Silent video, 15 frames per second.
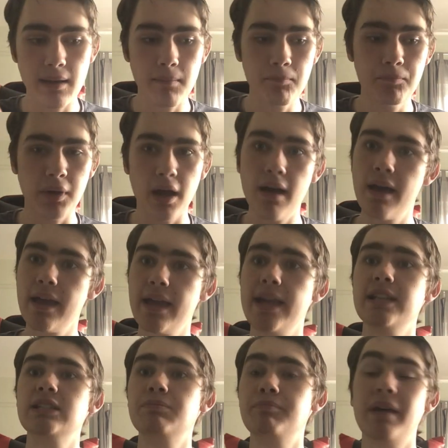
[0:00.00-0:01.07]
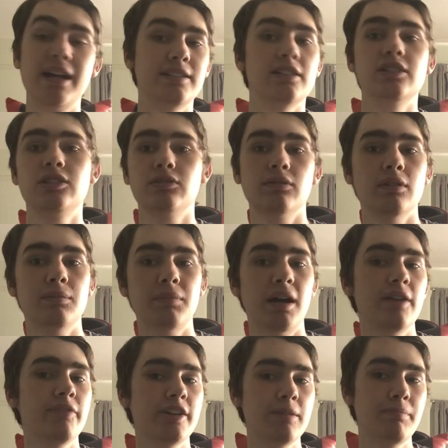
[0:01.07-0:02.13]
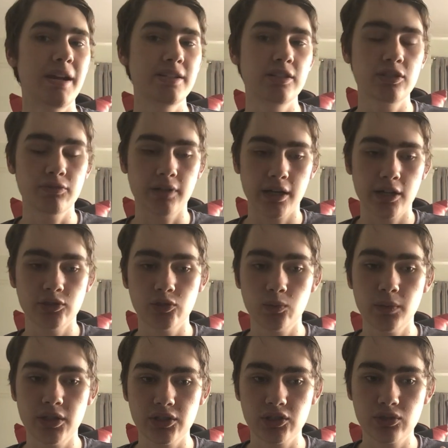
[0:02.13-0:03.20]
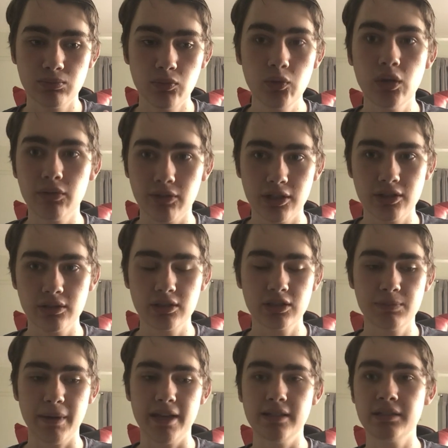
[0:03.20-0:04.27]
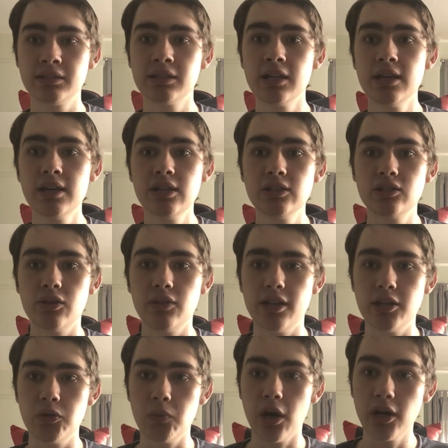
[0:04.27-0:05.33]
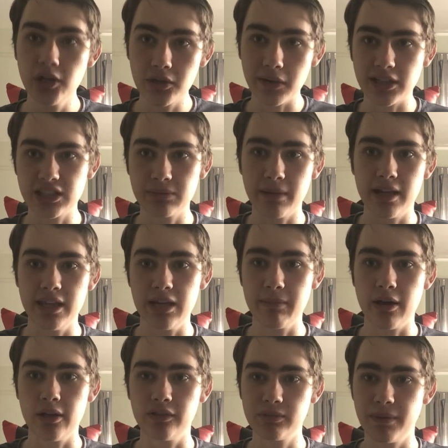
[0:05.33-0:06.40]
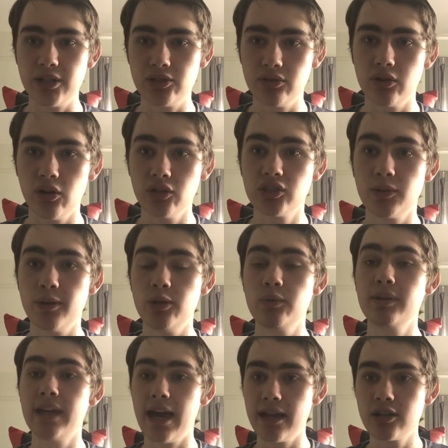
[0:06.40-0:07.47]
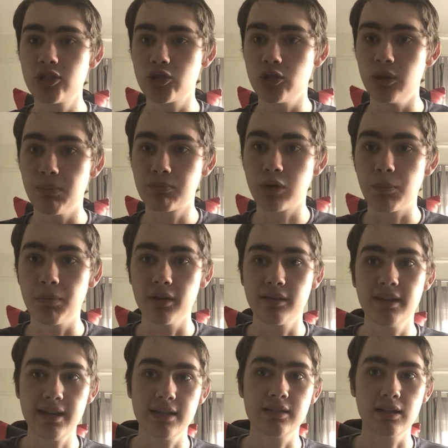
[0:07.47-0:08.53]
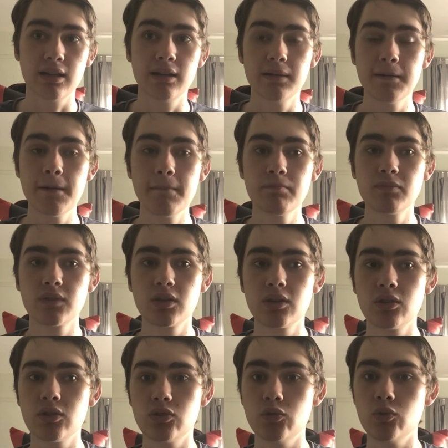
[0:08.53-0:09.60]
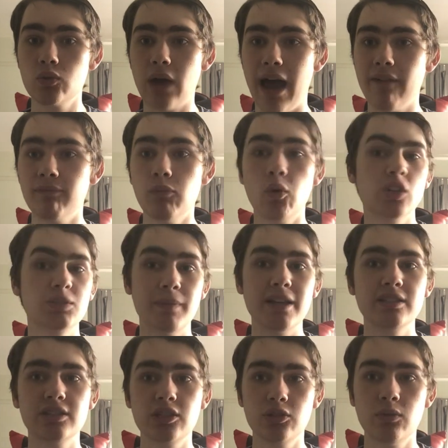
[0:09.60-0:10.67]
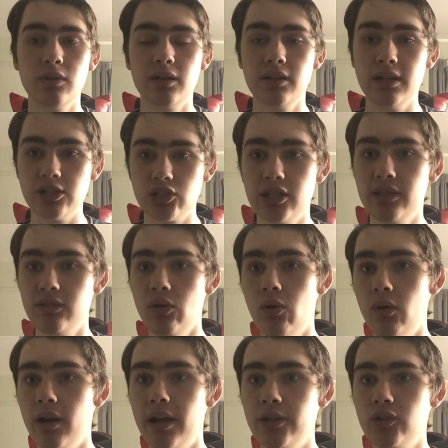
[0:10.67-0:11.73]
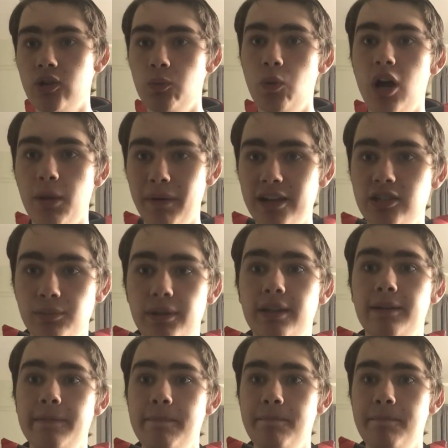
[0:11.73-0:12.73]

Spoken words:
But I find it better to rehearsal with a smaller space, so then you underestimate the amount of space you got, so when you get to the proper theatre, you have more space than you initially thought, and you could work better with it.